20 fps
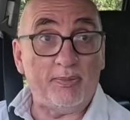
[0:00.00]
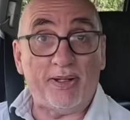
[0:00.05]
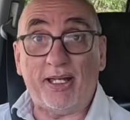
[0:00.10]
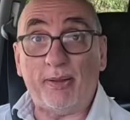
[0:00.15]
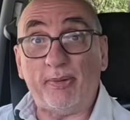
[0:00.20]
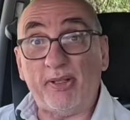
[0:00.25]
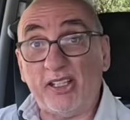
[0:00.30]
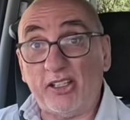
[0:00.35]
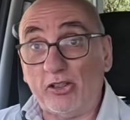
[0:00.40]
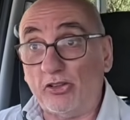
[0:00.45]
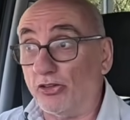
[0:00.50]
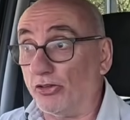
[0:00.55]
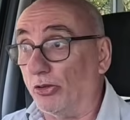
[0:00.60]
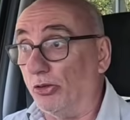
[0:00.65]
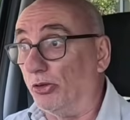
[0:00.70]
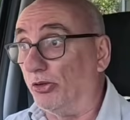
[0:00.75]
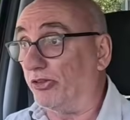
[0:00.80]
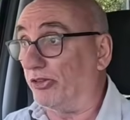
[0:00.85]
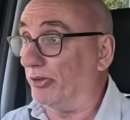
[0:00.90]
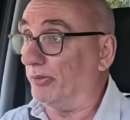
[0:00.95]
maybe he can
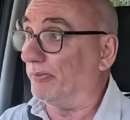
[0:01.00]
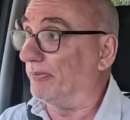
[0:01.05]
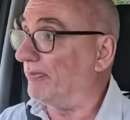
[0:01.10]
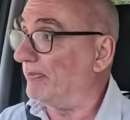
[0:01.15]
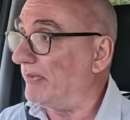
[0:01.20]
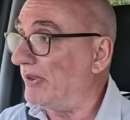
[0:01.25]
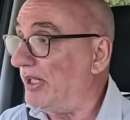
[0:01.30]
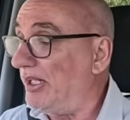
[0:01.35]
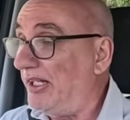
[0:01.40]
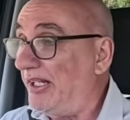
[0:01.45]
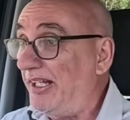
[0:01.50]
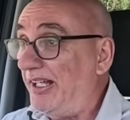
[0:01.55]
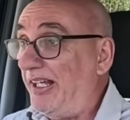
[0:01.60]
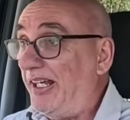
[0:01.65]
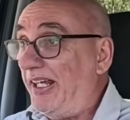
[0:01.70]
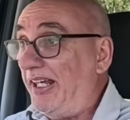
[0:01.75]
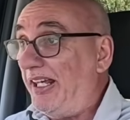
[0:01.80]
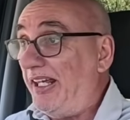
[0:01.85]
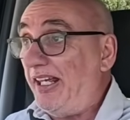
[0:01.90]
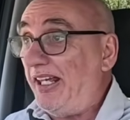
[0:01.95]
source them.
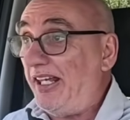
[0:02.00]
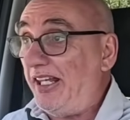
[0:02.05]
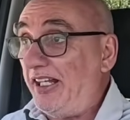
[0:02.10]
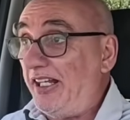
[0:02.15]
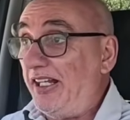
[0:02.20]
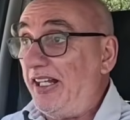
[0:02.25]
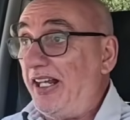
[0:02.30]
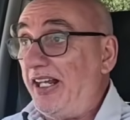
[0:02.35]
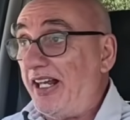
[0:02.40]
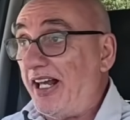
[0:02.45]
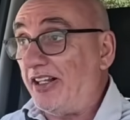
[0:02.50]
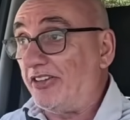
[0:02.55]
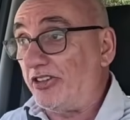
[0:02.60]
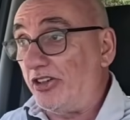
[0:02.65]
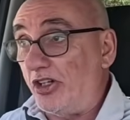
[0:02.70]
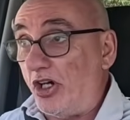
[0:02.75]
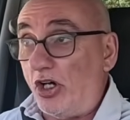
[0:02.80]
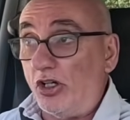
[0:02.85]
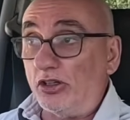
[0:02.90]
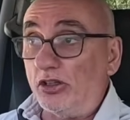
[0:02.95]
He has an
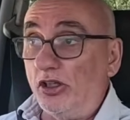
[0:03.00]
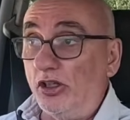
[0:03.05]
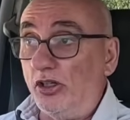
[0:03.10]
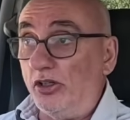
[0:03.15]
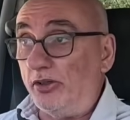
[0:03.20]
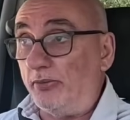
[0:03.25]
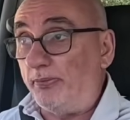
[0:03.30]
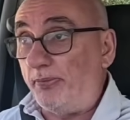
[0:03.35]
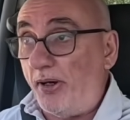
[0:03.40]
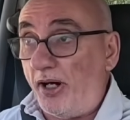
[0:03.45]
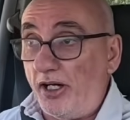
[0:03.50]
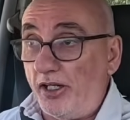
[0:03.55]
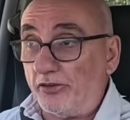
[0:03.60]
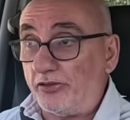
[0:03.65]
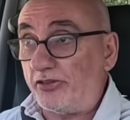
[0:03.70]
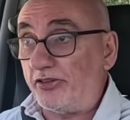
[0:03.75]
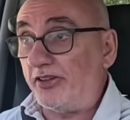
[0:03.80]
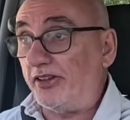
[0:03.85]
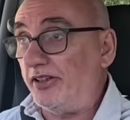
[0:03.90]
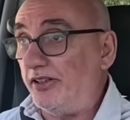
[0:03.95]
online
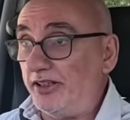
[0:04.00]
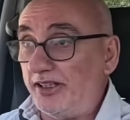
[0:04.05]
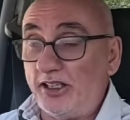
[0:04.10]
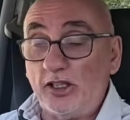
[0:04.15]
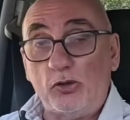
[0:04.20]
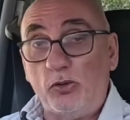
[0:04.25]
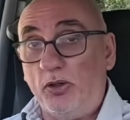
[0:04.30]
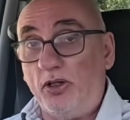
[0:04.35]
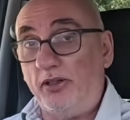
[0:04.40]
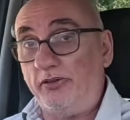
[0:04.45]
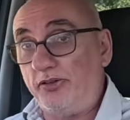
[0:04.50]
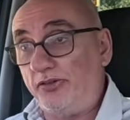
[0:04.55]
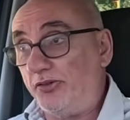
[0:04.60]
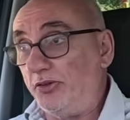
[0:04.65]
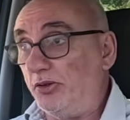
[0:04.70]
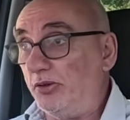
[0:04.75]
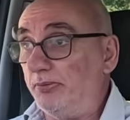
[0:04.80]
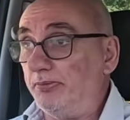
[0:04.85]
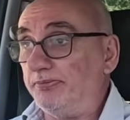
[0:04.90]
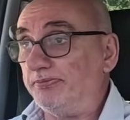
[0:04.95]
parts inquiry
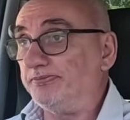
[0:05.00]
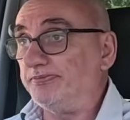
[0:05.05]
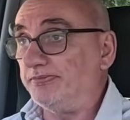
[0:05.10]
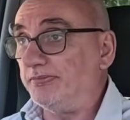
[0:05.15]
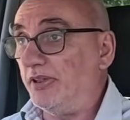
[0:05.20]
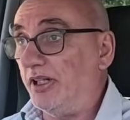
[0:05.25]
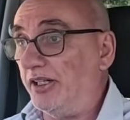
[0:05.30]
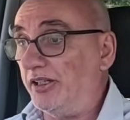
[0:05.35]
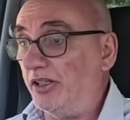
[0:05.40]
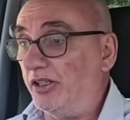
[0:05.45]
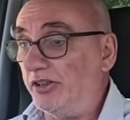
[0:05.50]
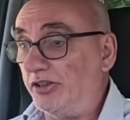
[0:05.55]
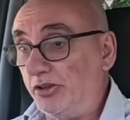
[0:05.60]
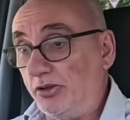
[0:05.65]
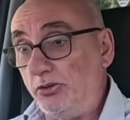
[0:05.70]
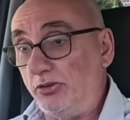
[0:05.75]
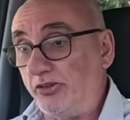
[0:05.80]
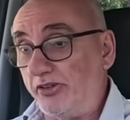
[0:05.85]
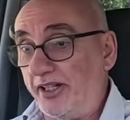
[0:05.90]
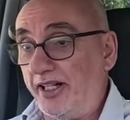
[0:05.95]
form, and I
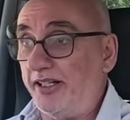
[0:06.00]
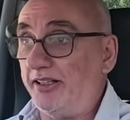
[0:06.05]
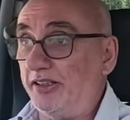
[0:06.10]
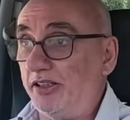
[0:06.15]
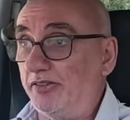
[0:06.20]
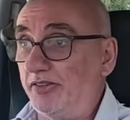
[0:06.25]
used that the